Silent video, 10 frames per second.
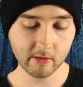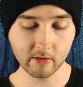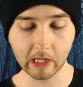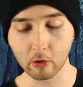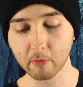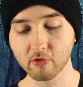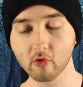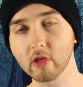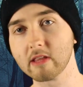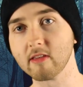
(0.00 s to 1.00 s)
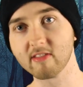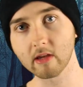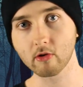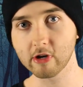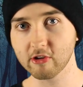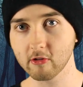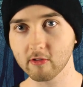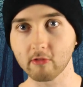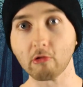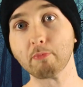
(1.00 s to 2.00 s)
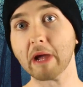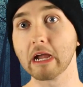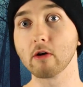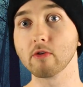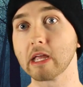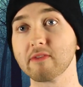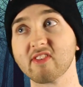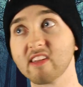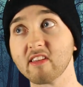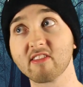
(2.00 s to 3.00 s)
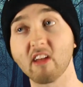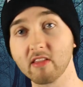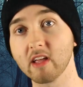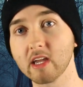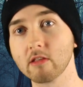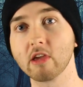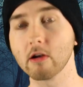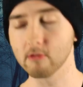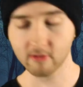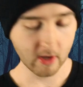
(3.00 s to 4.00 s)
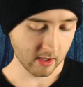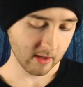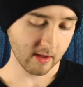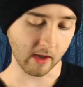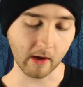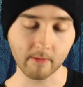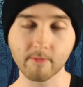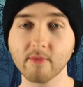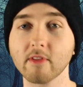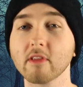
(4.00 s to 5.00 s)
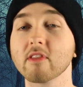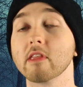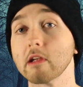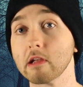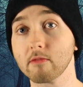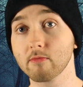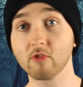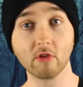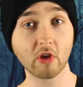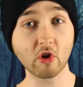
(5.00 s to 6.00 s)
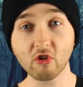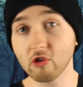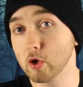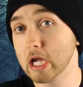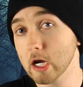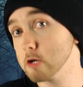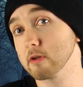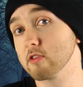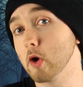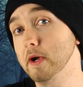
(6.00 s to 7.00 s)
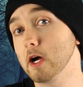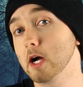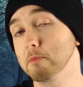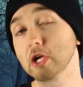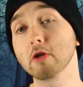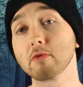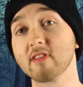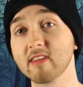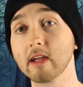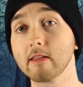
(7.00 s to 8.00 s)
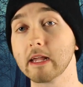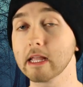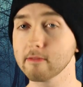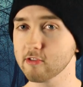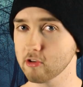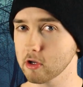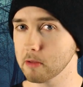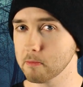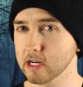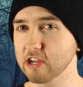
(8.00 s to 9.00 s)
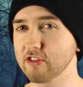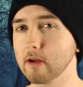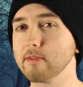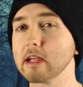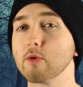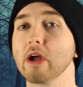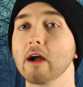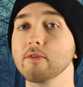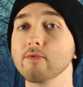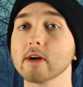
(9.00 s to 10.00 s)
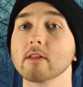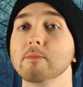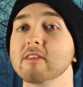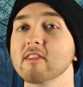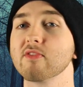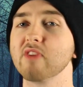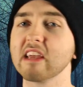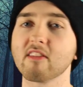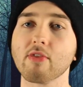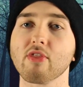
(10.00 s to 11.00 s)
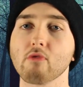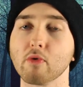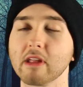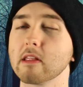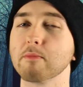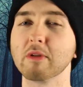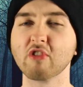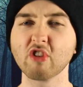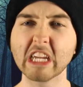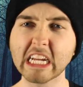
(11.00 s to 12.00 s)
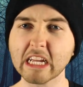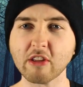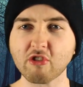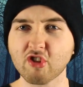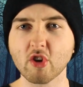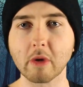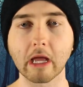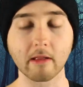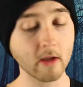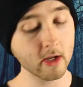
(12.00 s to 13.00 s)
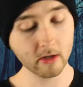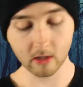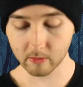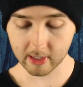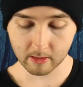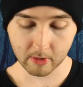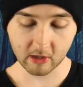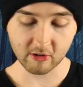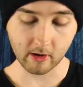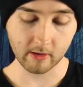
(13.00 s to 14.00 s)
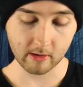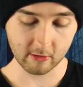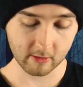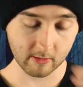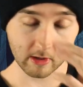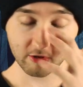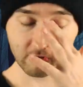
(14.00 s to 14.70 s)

They almost look like descent creatures because they're pale. They haven't seen the sunlight in years. And they, you hear what's going on, but you don't see it. They never show you the money shot of, like, how fucked up is his face and throat that they've been eating and chewing at. You don't get the money shot, and it's just a